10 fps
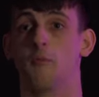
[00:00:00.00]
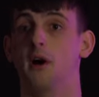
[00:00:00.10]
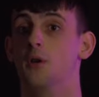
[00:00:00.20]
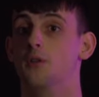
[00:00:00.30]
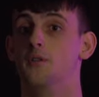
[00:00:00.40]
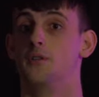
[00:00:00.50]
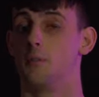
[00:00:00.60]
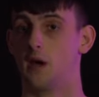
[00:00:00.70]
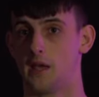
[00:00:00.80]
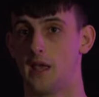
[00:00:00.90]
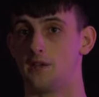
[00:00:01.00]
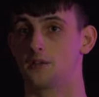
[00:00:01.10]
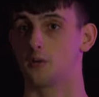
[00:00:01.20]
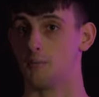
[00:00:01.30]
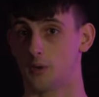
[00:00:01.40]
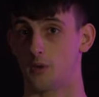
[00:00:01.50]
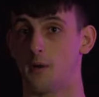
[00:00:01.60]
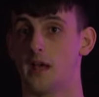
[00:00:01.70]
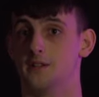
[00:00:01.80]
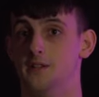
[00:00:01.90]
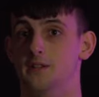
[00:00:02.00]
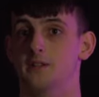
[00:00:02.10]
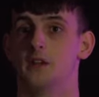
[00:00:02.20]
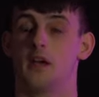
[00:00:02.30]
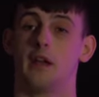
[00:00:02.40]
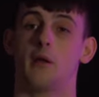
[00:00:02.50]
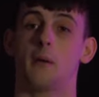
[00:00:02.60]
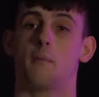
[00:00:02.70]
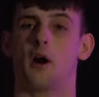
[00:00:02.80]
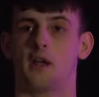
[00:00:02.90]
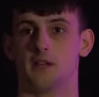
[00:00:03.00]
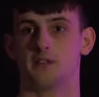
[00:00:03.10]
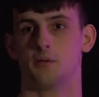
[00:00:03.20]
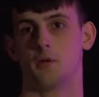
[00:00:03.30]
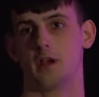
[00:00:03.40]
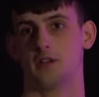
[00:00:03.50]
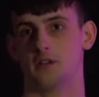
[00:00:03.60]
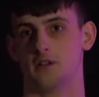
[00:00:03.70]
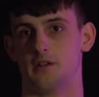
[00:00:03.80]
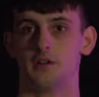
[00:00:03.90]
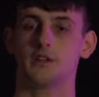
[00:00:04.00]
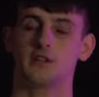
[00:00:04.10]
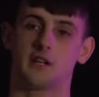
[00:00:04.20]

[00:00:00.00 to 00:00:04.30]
belts, my age competitors, and they're my inspiration to